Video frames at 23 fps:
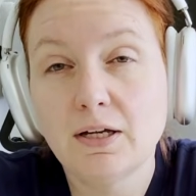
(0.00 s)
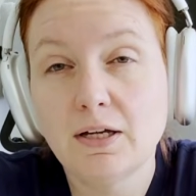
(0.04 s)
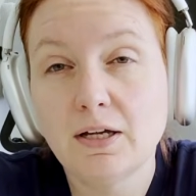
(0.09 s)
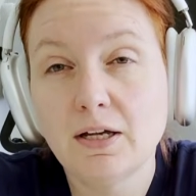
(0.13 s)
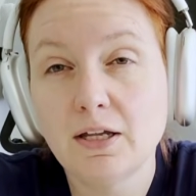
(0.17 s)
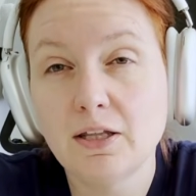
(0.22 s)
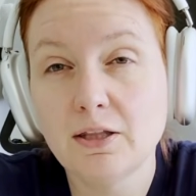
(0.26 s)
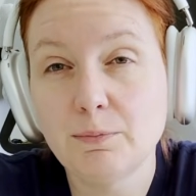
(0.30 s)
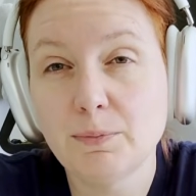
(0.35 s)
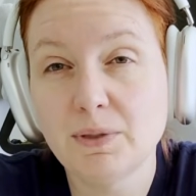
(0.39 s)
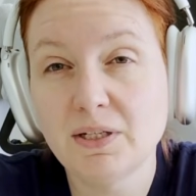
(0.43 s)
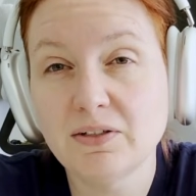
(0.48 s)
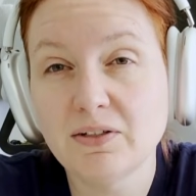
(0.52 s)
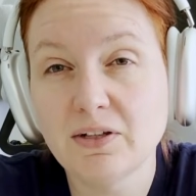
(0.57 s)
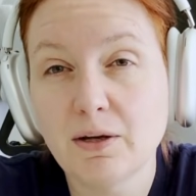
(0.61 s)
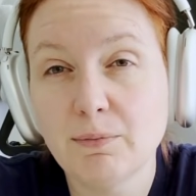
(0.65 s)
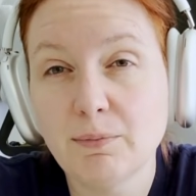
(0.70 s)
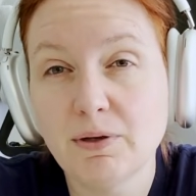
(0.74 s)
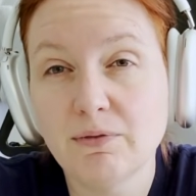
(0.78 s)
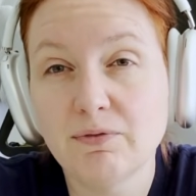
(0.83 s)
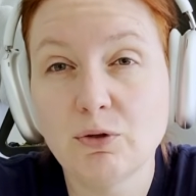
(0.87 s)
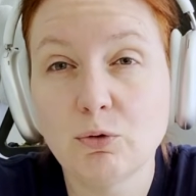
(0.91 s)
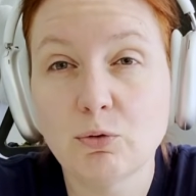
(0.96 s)
In the meantime,
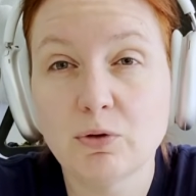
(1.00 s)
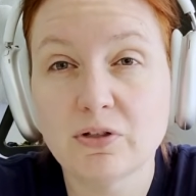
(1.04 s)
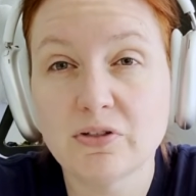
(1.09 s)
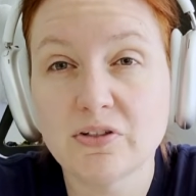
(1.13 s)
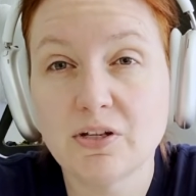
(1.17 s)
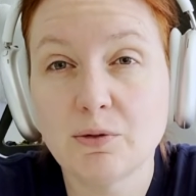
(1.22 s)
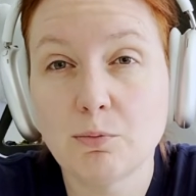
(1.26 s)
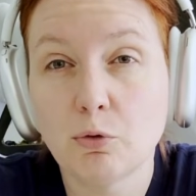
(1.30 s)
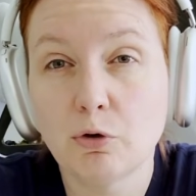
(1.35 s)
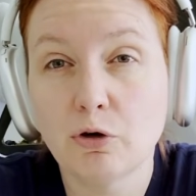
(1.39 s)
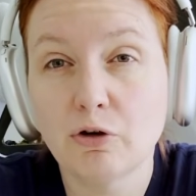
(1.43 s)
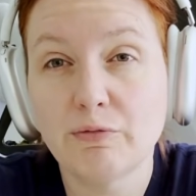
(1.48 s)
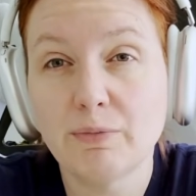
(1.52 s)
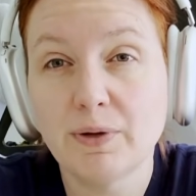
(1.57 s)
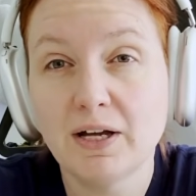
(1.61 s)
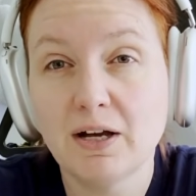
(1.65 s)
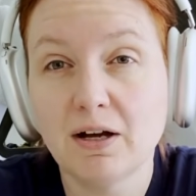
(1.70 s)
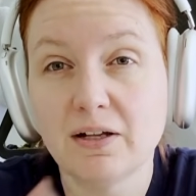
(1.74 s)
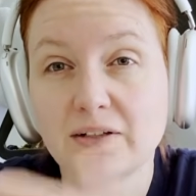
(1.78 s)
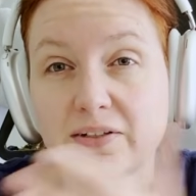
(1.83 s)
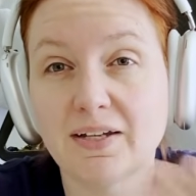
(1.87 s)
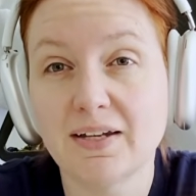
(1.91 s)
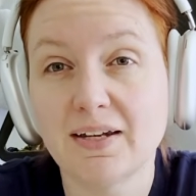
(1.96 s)
if you want to see more of my
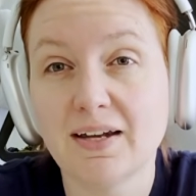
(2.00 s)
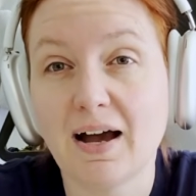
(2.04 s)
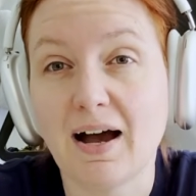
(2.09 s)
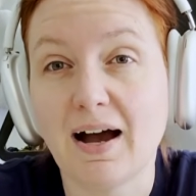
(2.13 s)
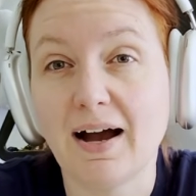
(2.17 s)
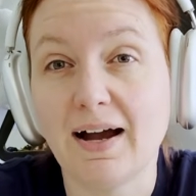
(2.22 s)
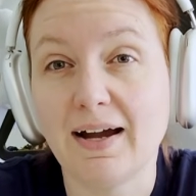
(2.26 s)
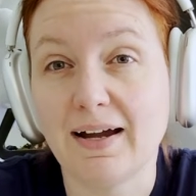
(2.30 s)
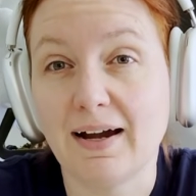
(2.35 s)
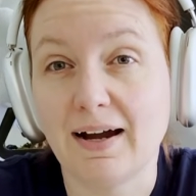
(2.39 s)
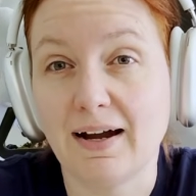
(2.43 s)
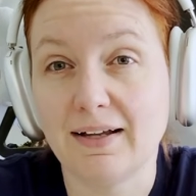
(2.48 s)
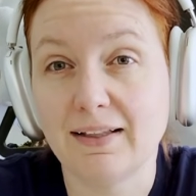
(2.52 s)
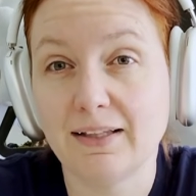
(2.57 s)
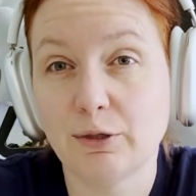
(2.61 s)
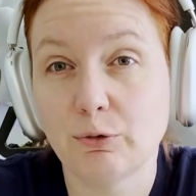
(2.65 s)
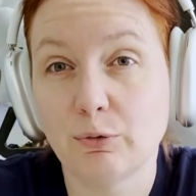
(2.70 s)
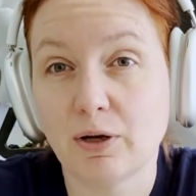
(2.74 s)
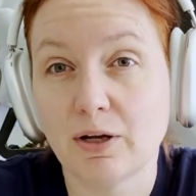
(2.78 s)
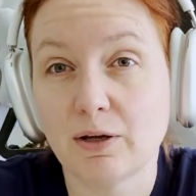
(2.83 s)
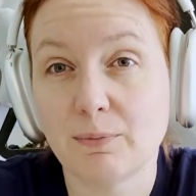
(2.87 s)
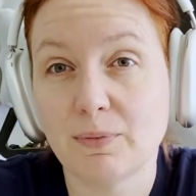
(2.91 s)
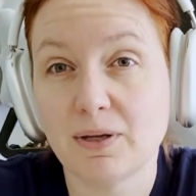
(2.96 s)
content, I highly
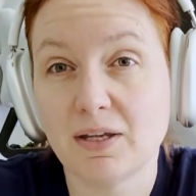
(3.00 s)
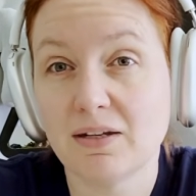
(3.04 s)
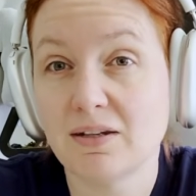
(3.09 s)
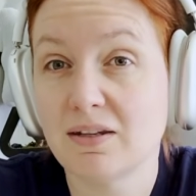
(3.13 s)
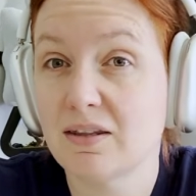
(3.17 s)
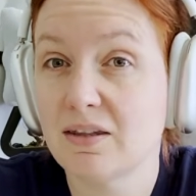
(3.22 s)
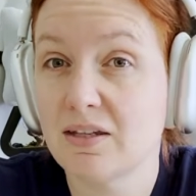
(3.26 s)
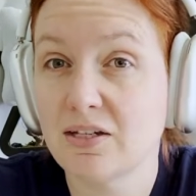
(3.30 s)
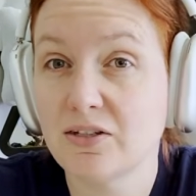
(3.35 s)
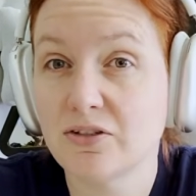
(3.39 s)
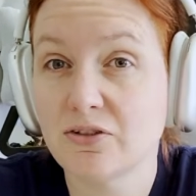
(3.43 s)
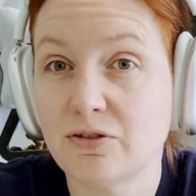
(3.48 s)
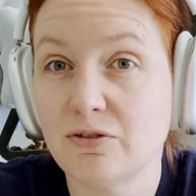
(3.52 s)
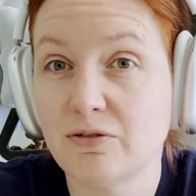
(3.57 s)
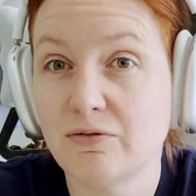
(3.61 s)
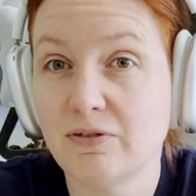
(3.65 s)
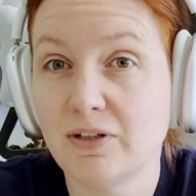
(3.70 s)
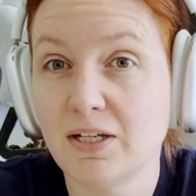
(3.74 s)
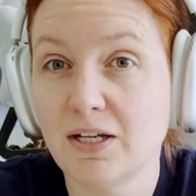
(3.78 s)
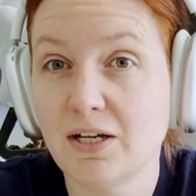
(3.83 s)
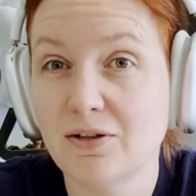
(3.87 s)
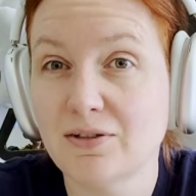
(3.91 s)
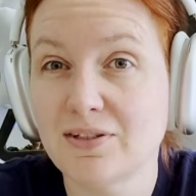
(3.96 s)
recommend these
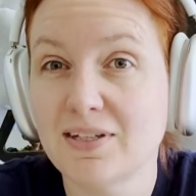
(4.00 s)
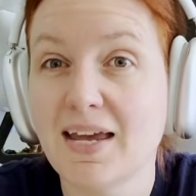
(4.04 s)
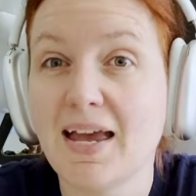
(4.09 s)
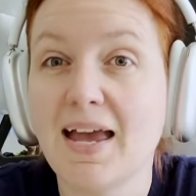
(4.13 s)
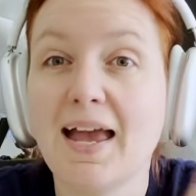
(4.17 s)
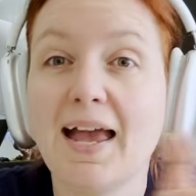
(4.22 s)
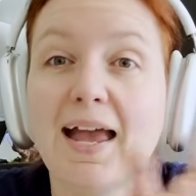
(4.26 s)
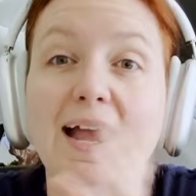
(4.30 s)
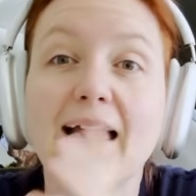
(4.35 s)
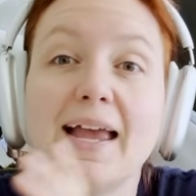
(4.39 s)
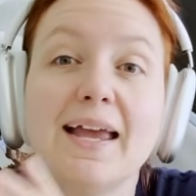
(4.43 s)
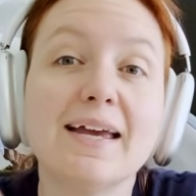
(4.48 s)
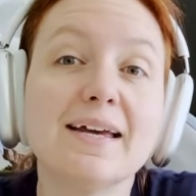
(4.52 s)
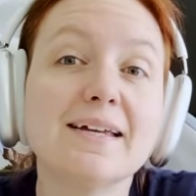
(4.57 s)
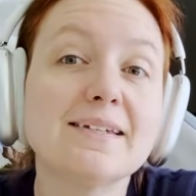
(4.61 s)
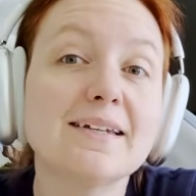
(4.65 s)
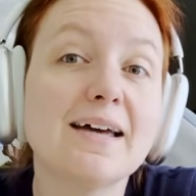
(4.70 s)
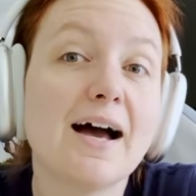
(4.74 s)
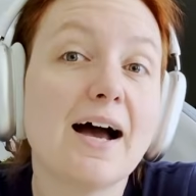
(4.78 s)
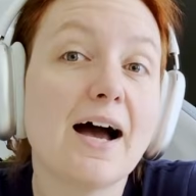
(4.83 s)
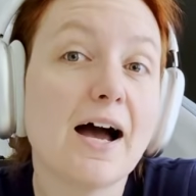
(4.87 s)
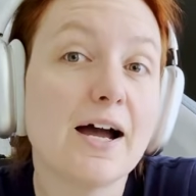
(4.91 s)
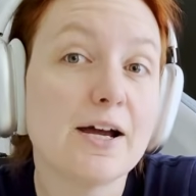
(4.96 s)
videos, and
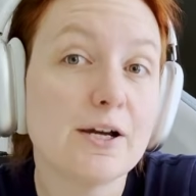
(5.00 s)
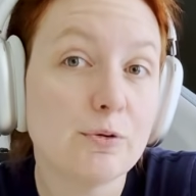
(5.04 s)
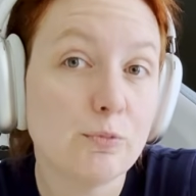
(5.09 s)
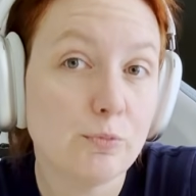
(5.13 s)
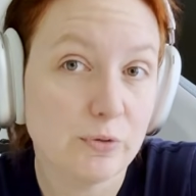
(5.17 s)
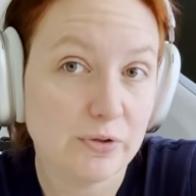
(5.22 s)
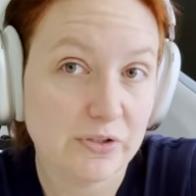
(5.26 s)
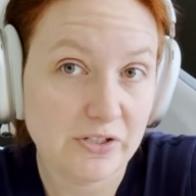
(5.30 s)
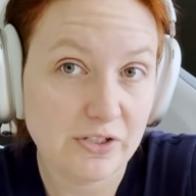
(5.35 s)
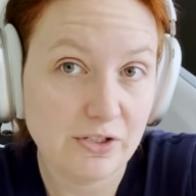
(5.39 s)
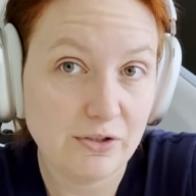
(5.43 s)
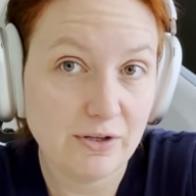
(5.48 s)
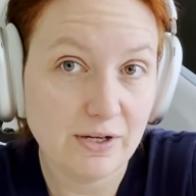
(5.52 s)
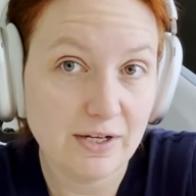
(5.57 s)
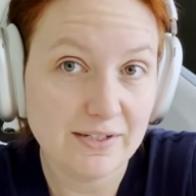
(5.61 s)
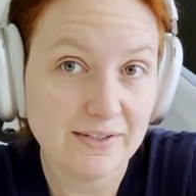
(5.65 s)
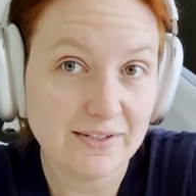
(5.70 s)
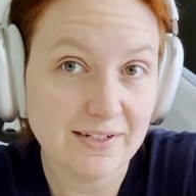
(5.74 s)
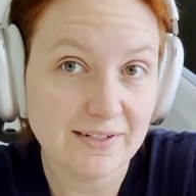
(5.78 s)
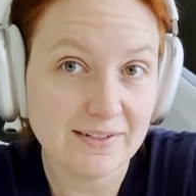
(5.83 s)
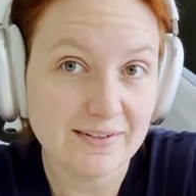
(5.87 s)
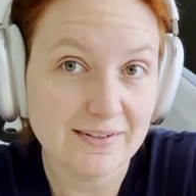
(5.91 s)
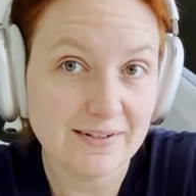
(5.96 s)
I will see you guys
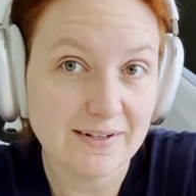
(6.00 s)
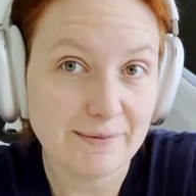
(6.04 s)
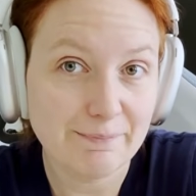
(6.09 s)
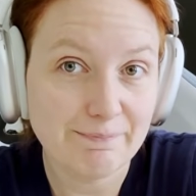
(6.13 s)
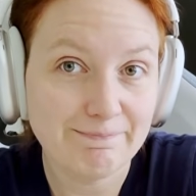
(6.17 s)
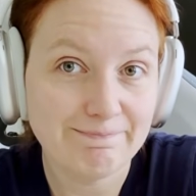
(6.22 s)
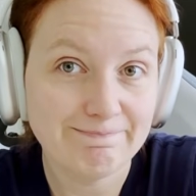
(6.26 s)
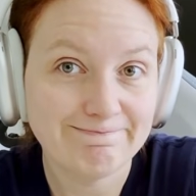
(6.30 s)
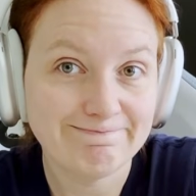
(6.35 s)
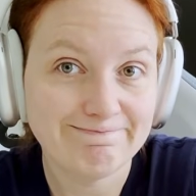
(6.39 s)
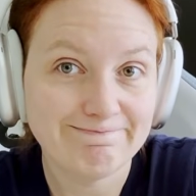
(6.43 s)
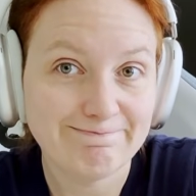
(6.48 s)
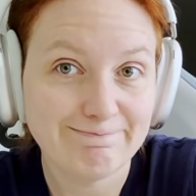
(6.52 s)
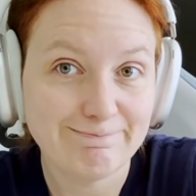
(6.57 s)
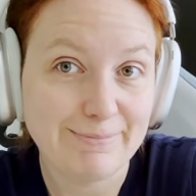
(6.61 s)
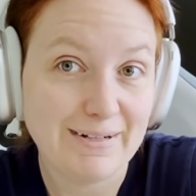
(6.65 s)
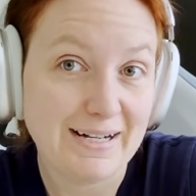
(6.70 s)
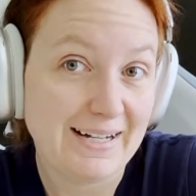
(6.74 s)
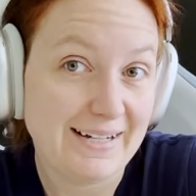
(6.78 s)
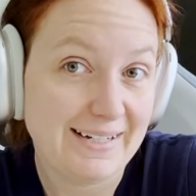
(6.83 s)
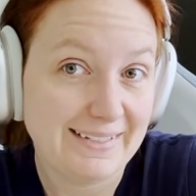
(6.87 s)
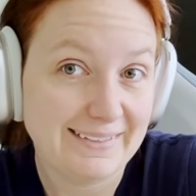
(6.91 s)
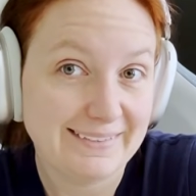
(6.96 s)
next time.
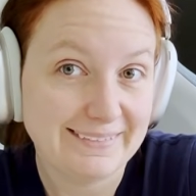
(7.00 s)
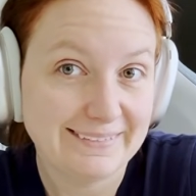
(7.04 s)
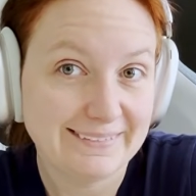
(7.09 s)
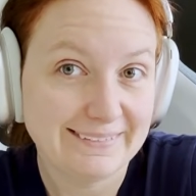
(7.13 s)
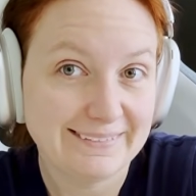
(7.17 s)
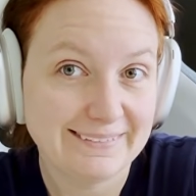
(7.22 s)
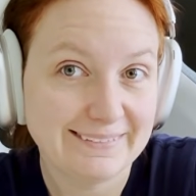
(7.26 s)
Bye!